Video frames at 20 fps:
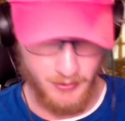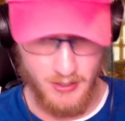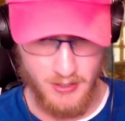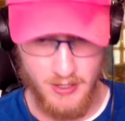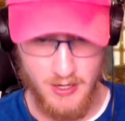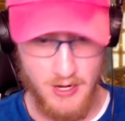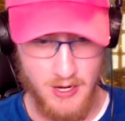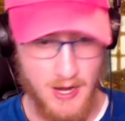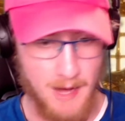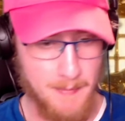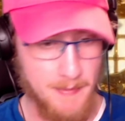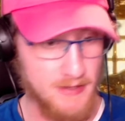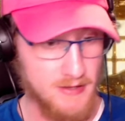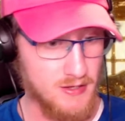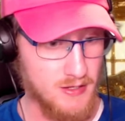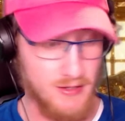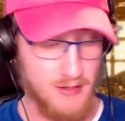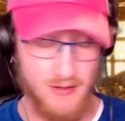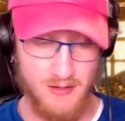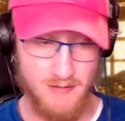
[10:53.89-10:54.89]
I mean,
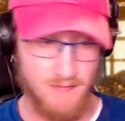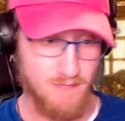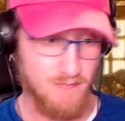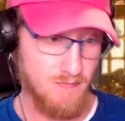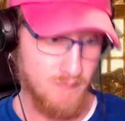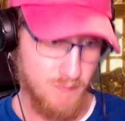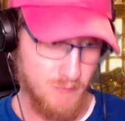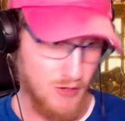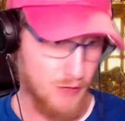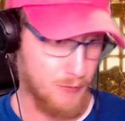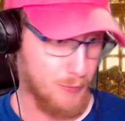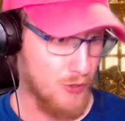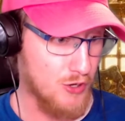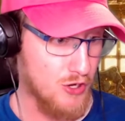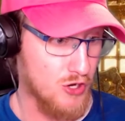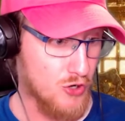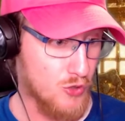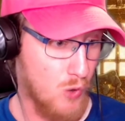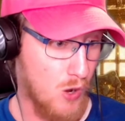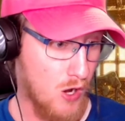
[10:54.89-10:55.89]
it's pretty
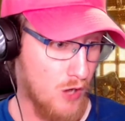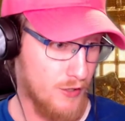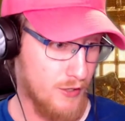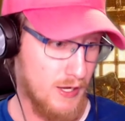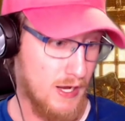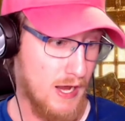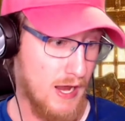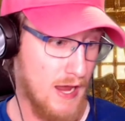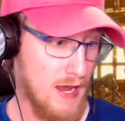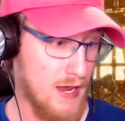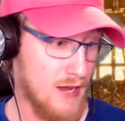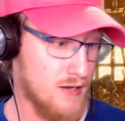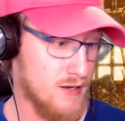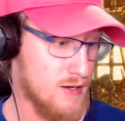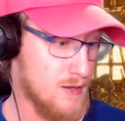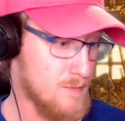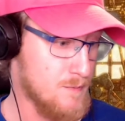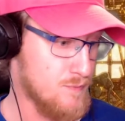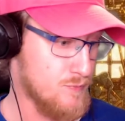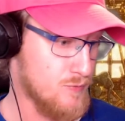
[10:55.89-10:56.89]
good quality, and
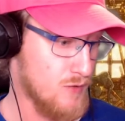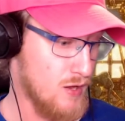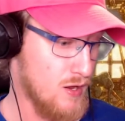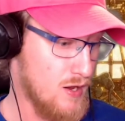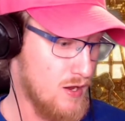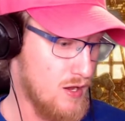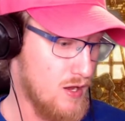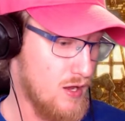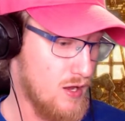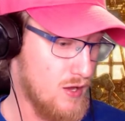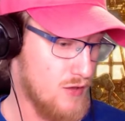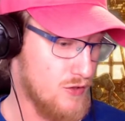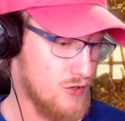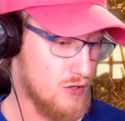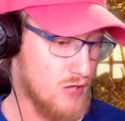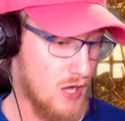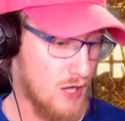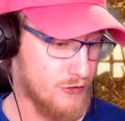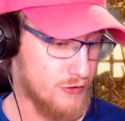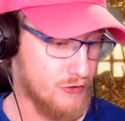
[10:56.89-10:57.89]
the
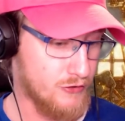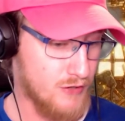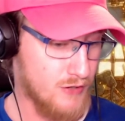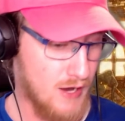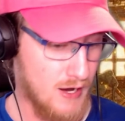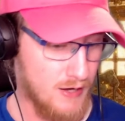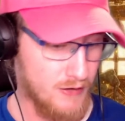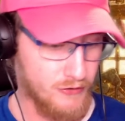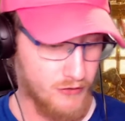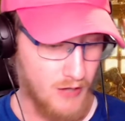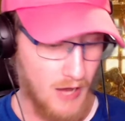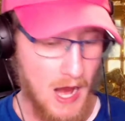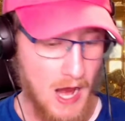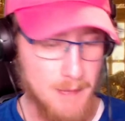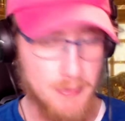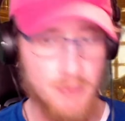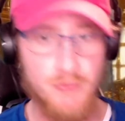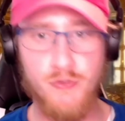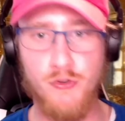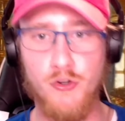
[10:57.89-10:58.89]
gloss is nice. I
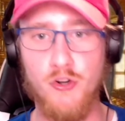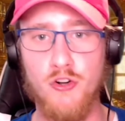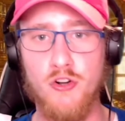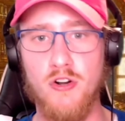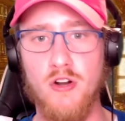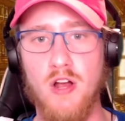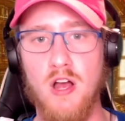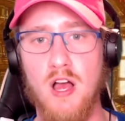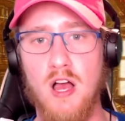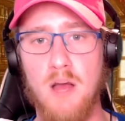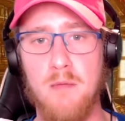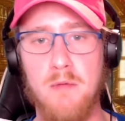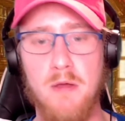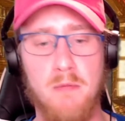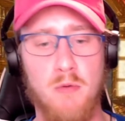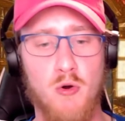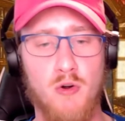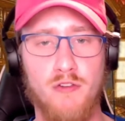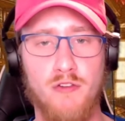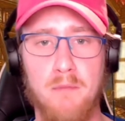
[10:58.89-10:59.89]
prefer a bit
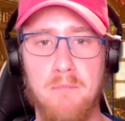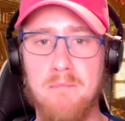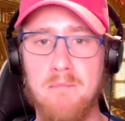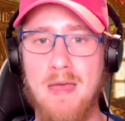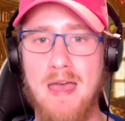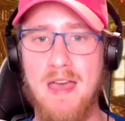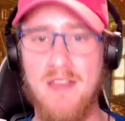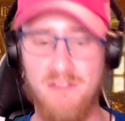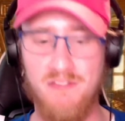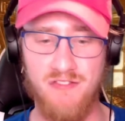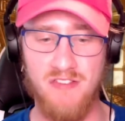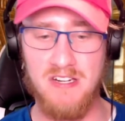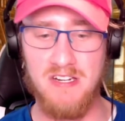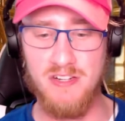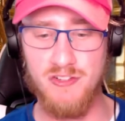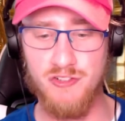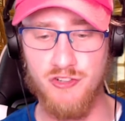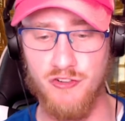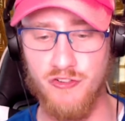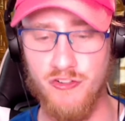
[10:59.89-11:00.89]
more of a matte
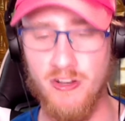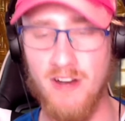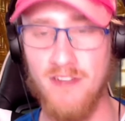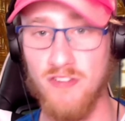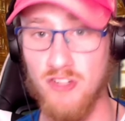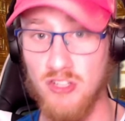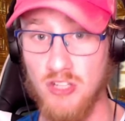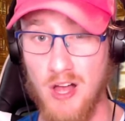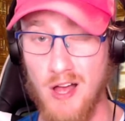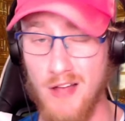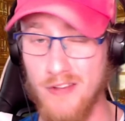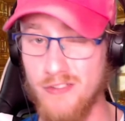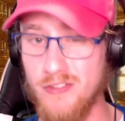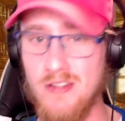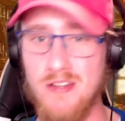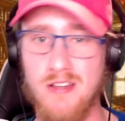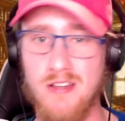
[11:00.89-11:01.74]
finish instead of glossy because